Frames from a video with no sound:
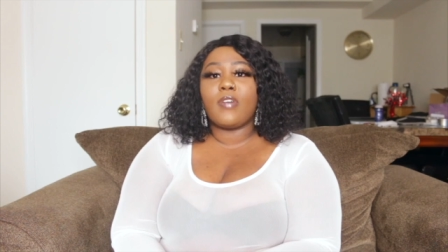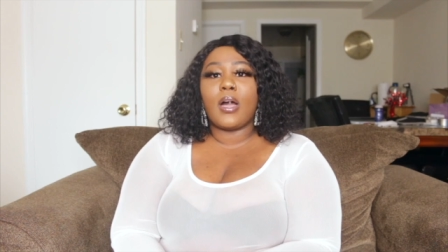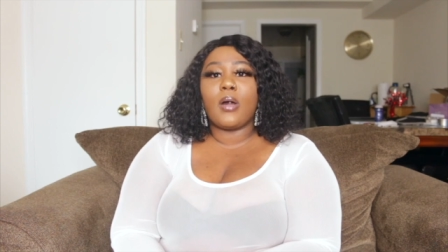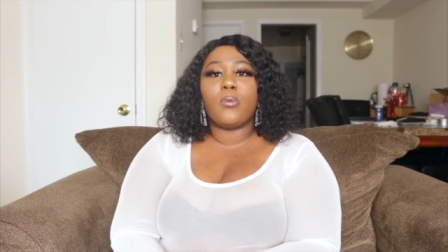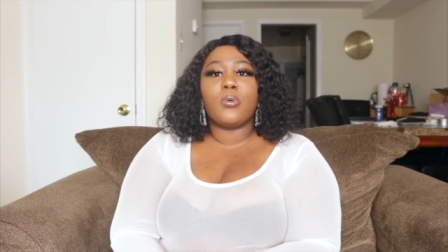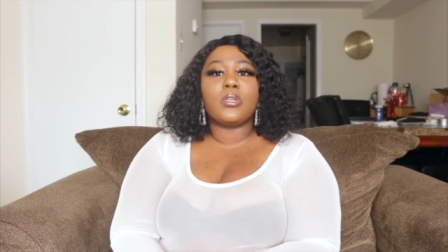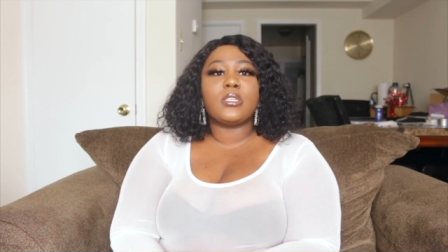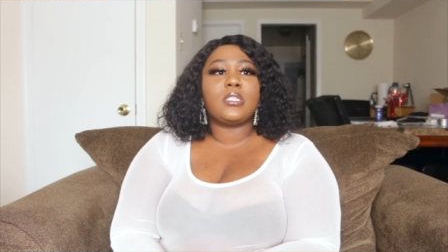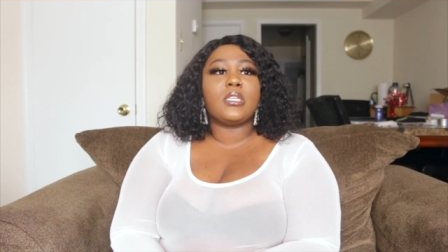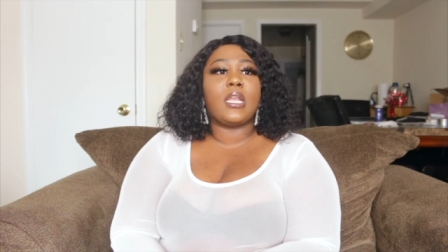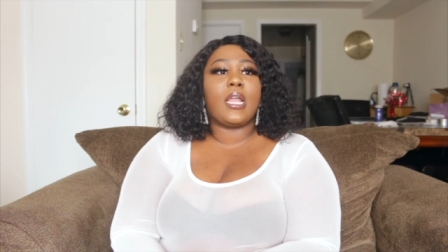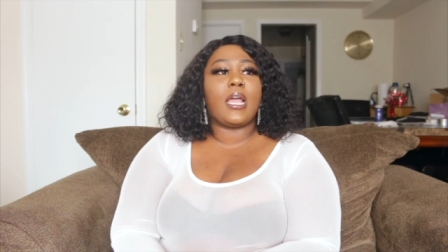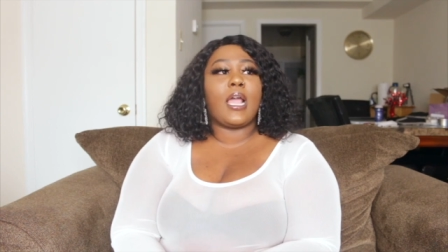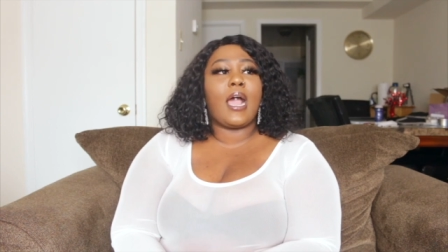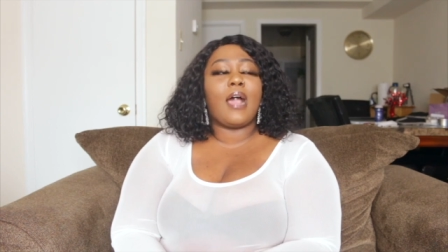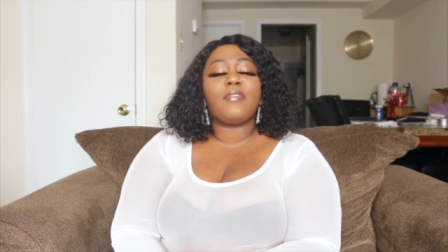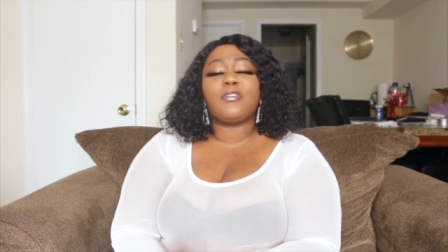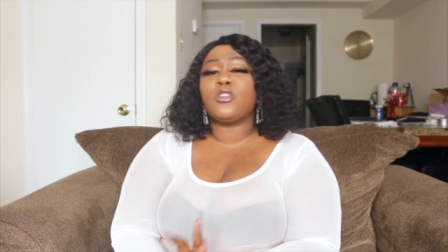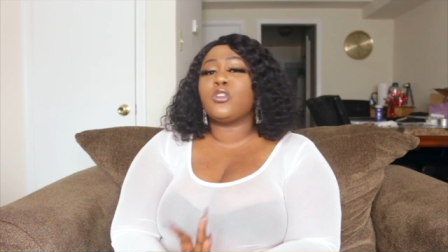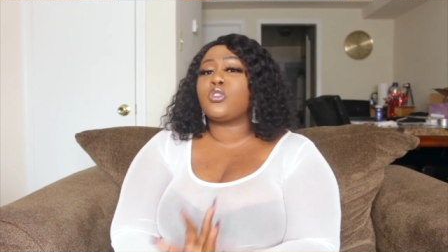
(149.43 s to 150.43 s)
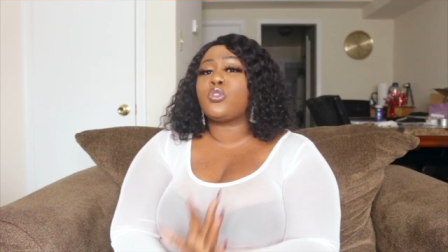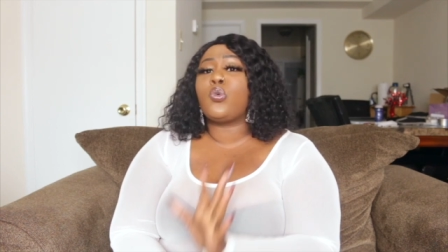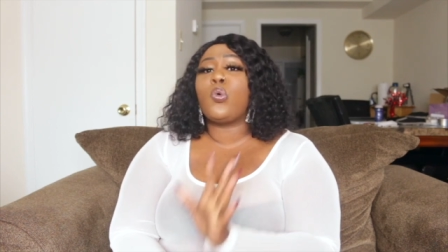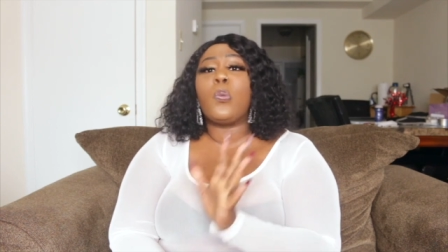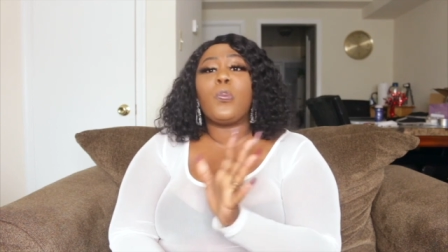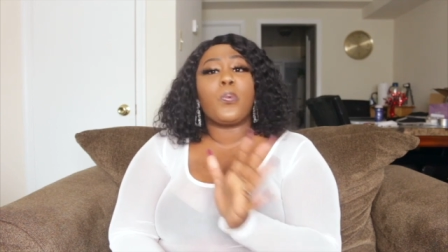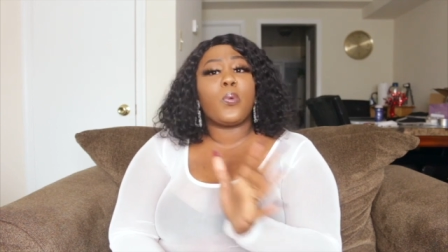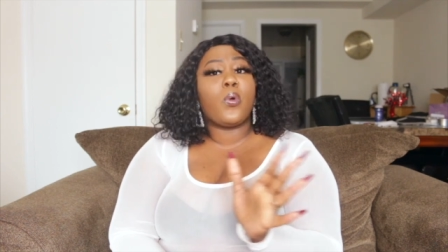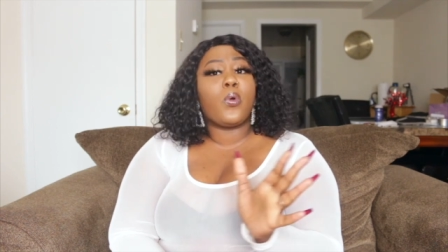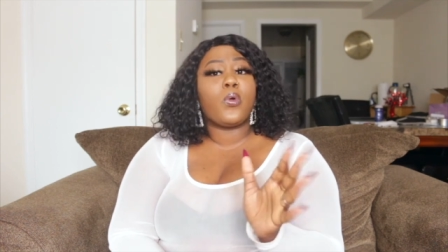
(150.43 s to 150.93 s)
I was in like after
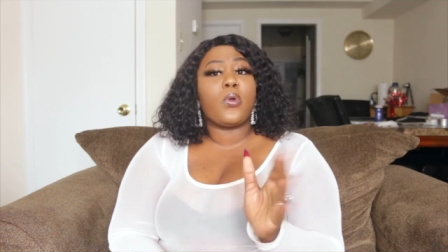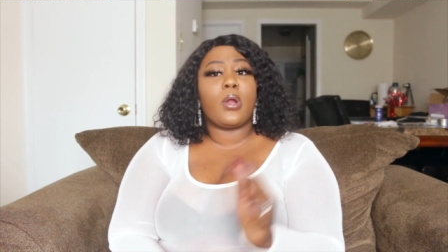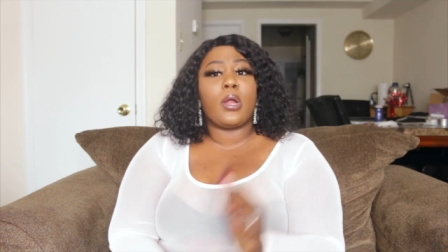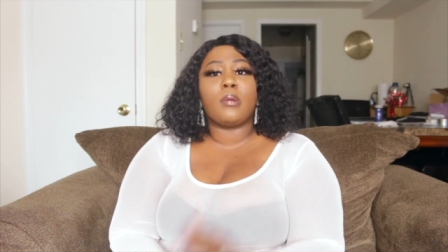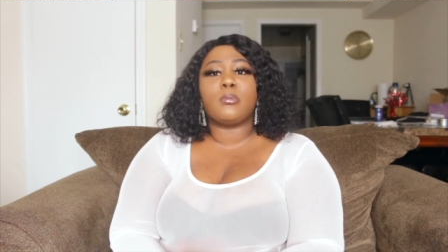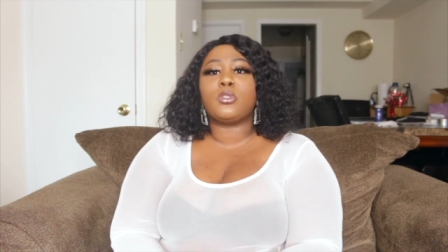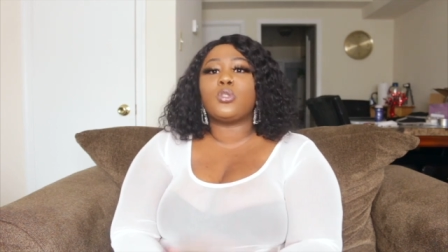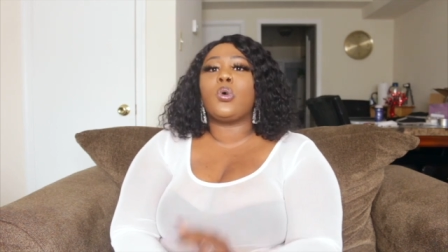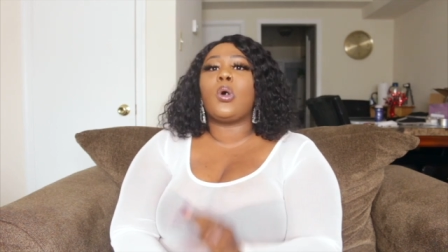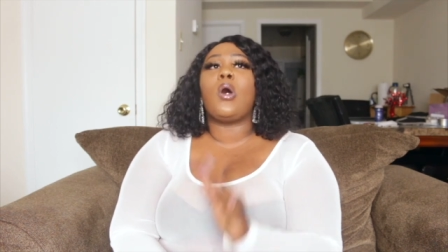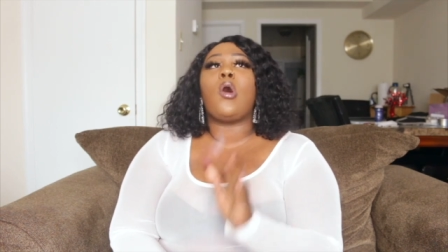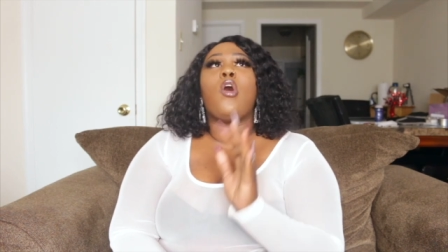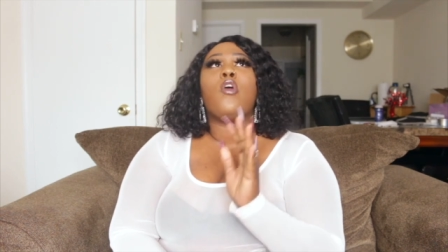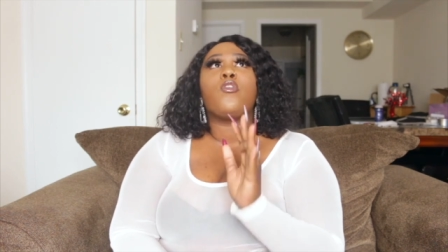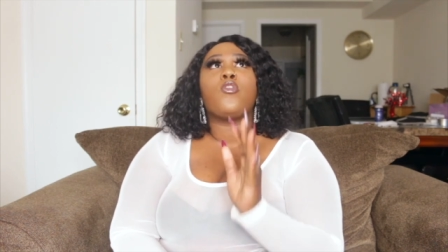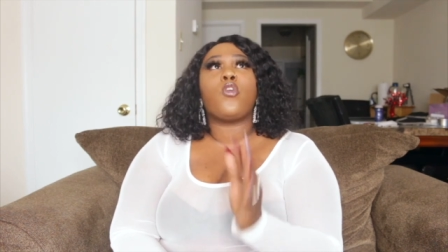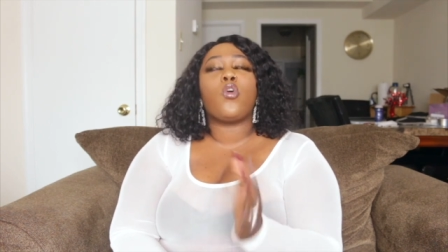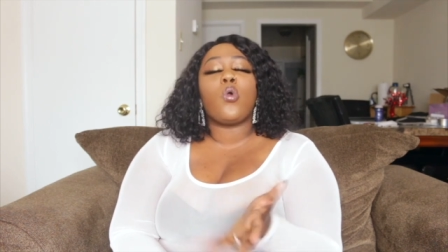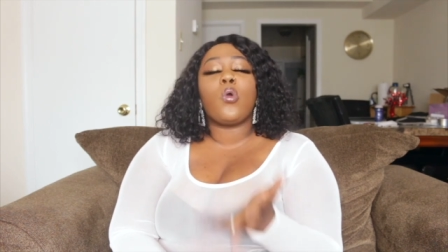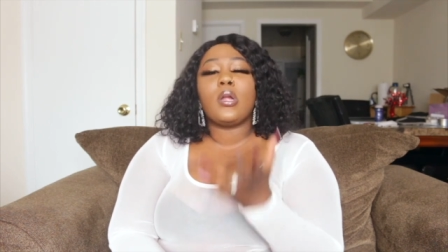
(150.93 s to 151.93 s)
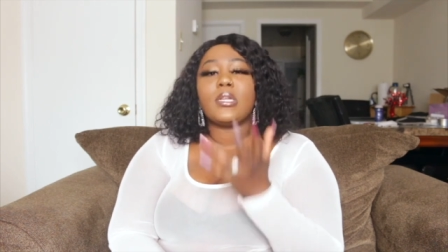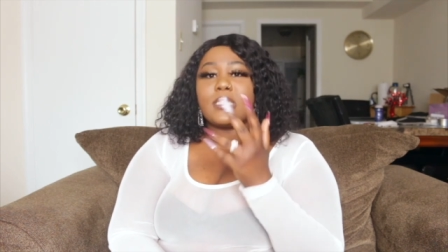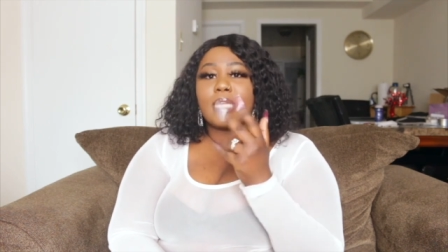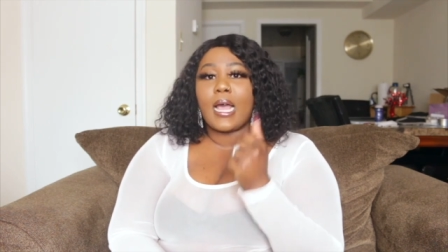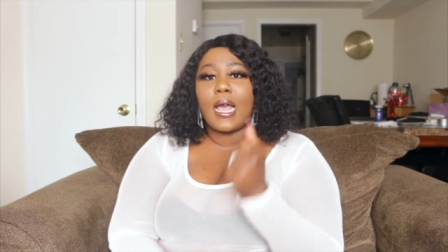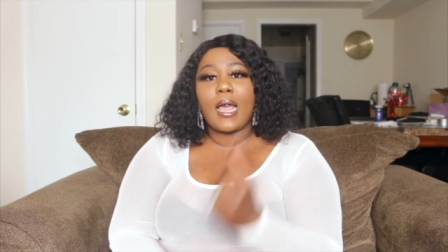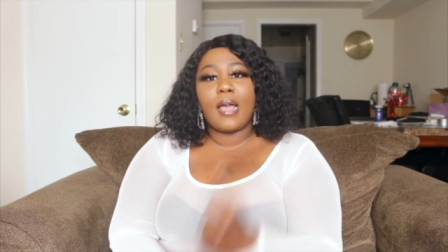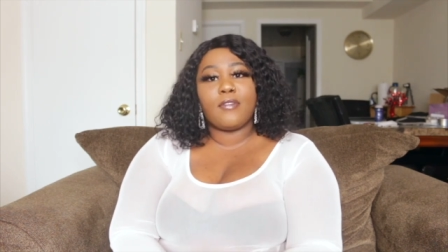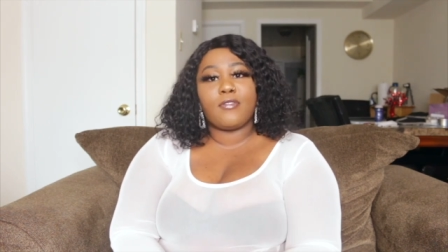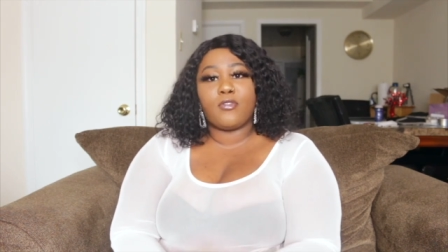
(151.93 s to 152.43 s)
school programs. So of course
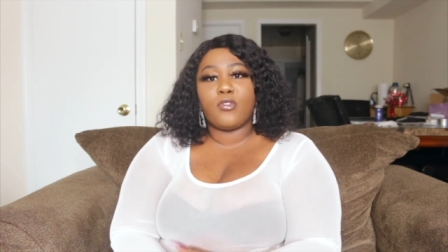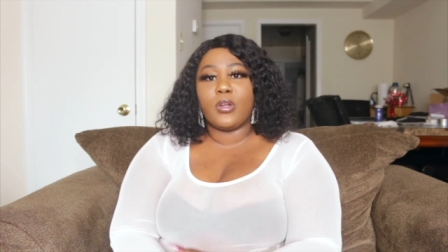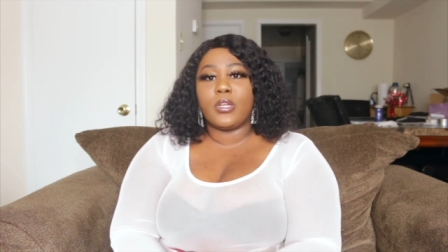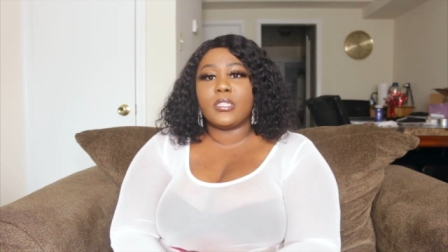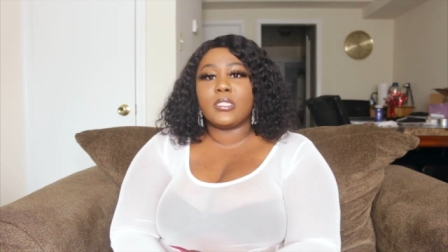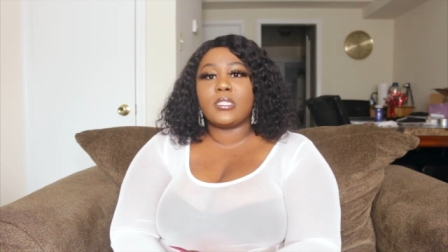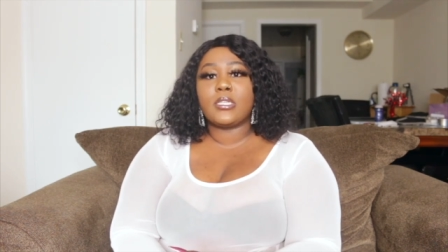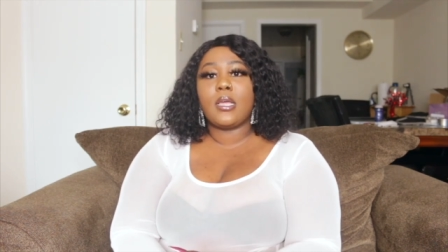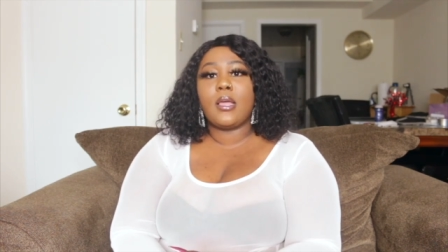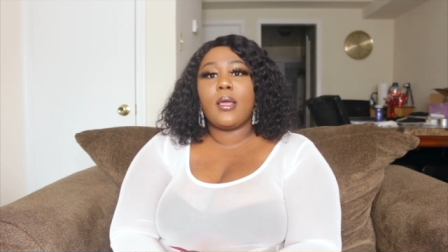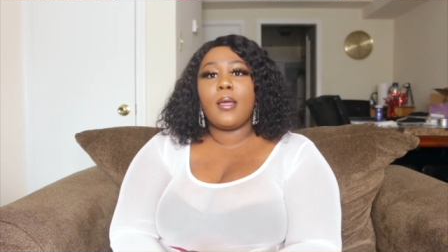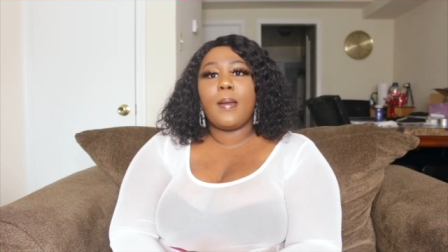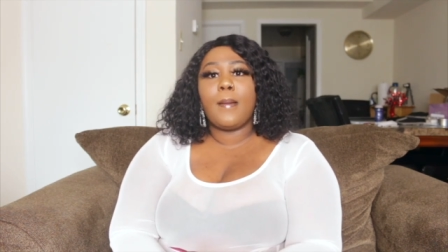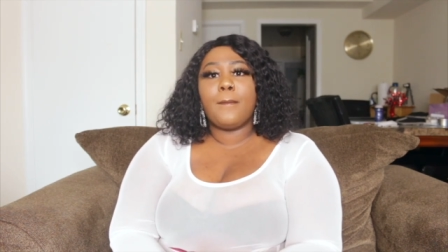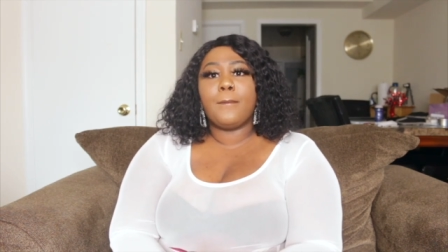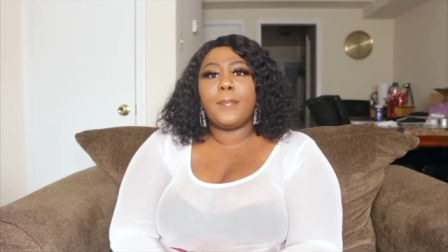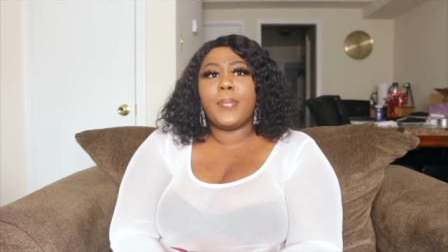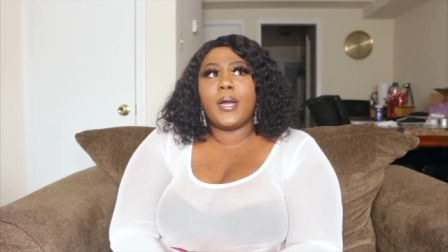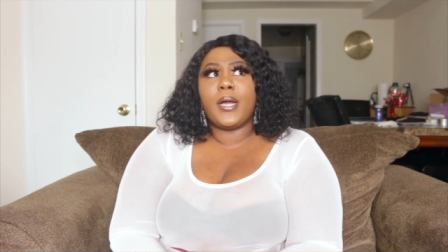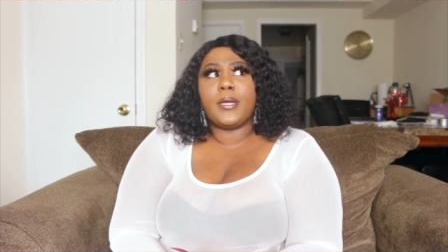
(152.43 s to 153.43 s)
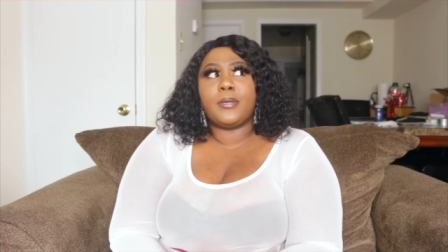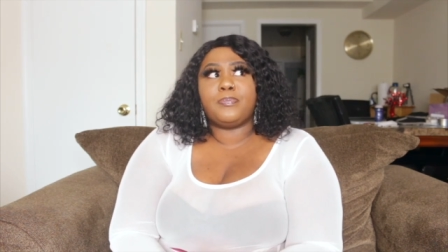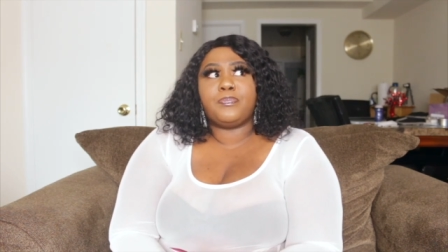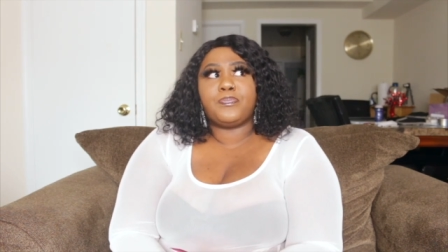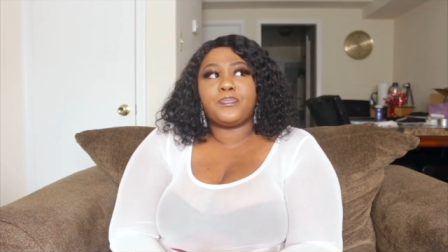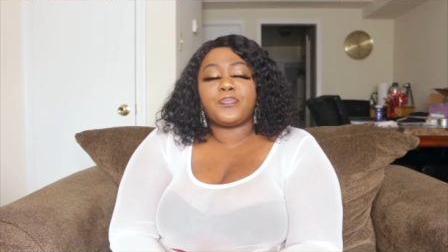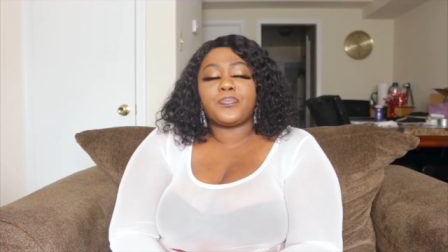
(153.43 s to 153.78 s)
I had friends. But